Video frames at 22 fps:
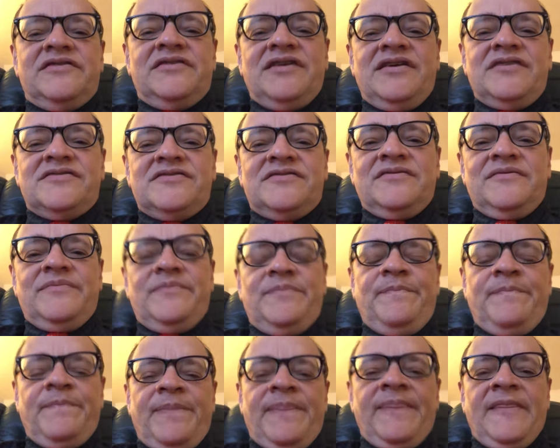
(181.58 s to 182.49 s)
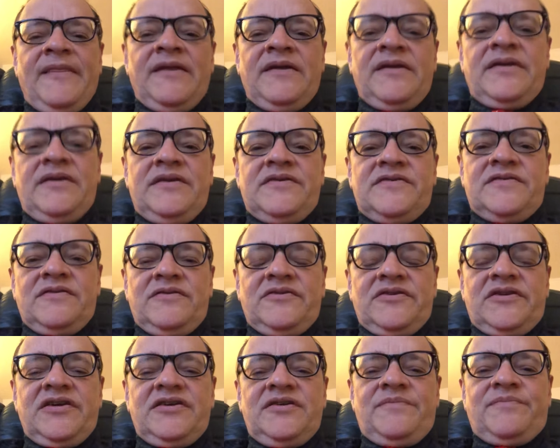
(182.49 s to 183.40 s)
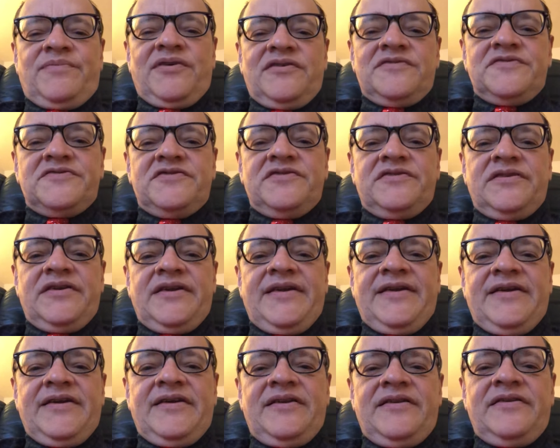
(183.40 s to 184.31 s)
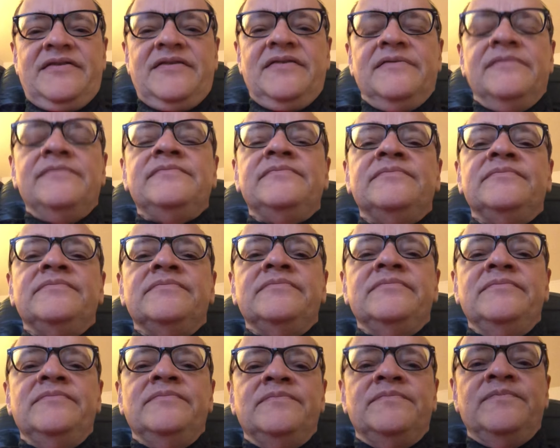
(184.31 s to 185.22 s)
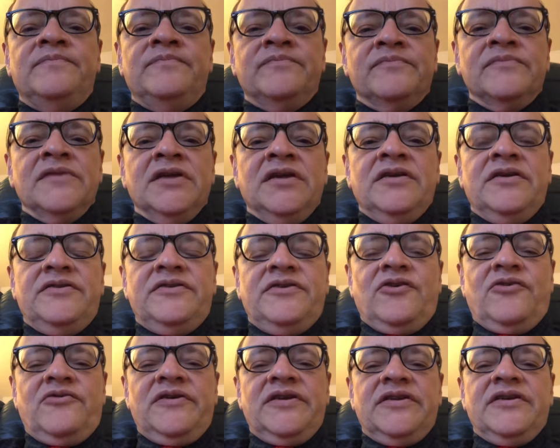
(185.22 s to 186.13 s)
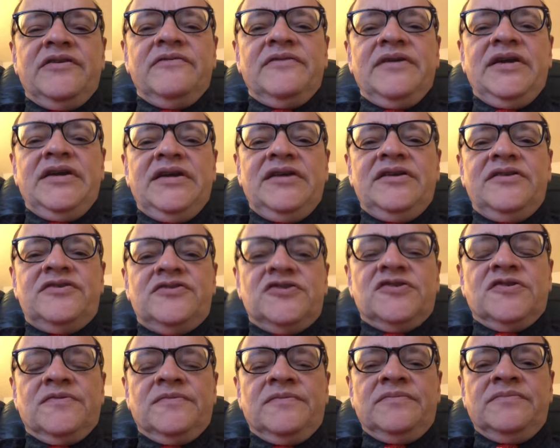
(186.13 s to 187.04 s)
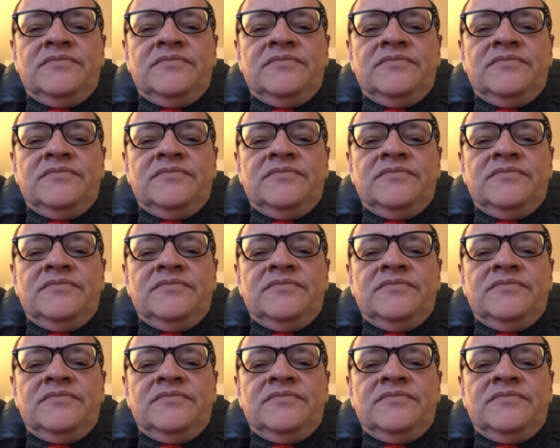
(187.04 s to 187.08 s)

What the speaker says: test them, is you look at a person and knowing their age,